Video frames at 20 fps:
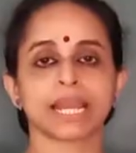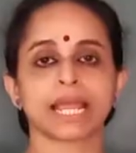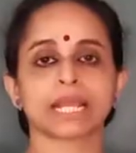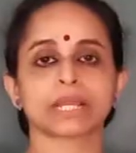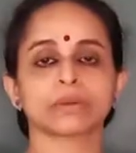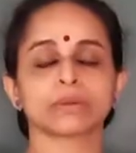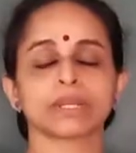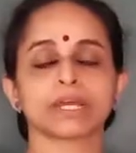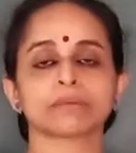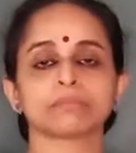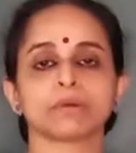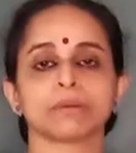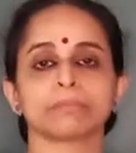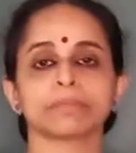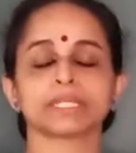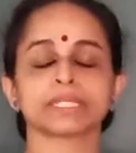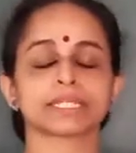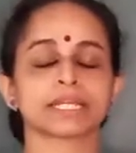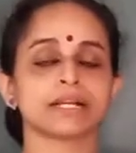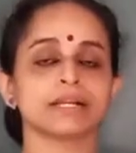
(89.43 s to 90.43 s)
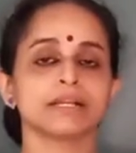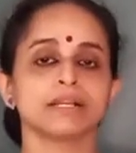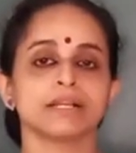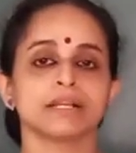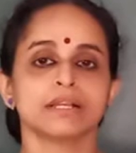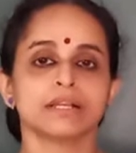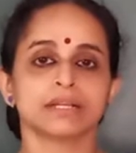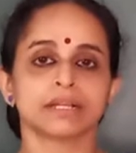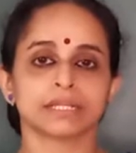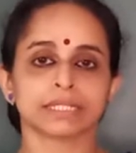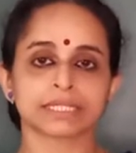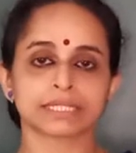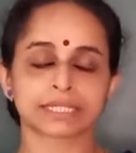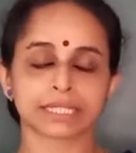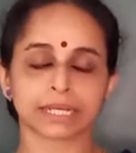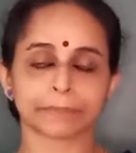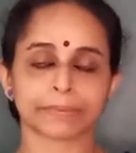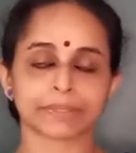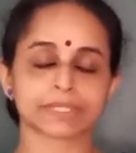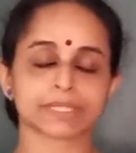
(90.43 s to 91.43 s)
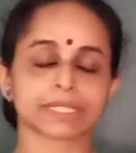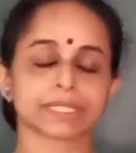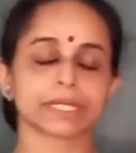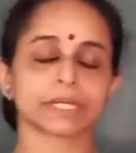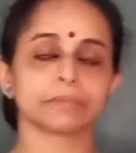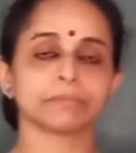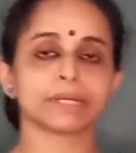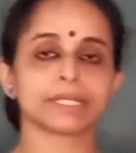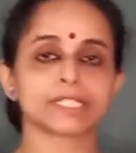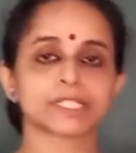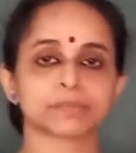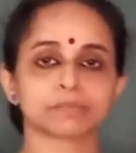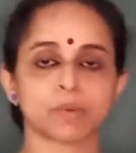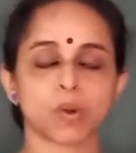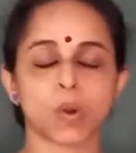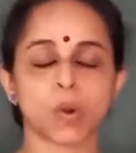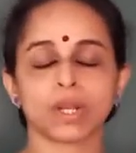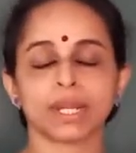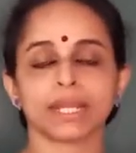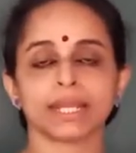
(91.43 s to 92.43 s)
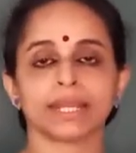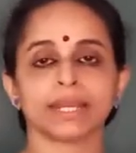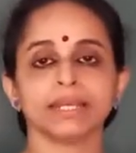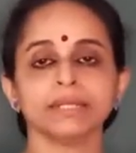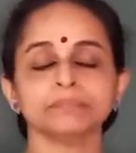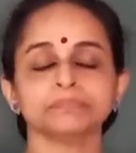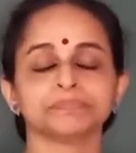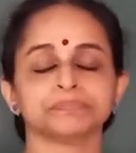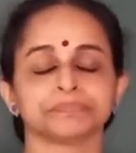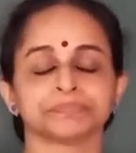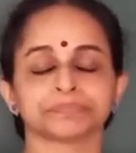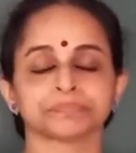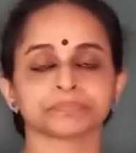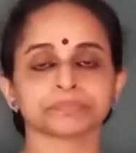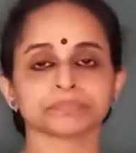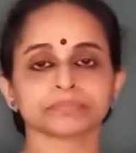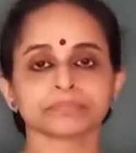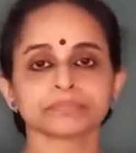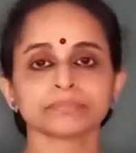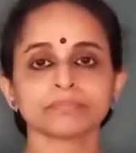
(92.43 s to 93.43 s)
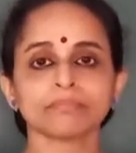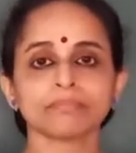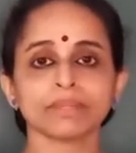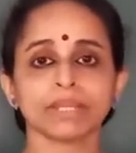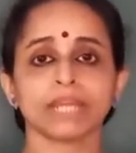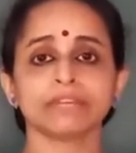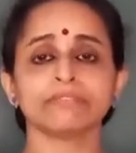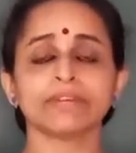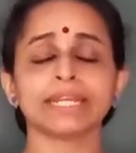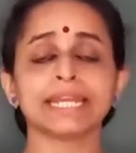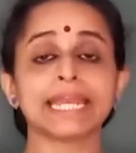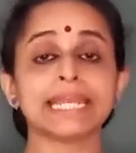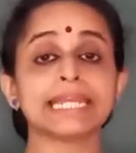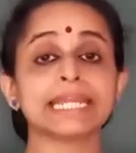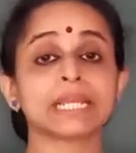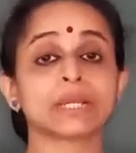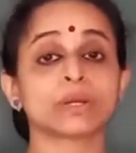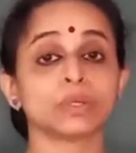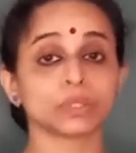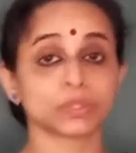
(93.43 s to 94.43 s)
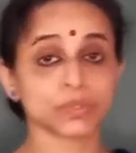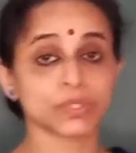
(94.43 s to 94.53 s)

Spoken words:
angular momentum is represented by small l, and when l equal to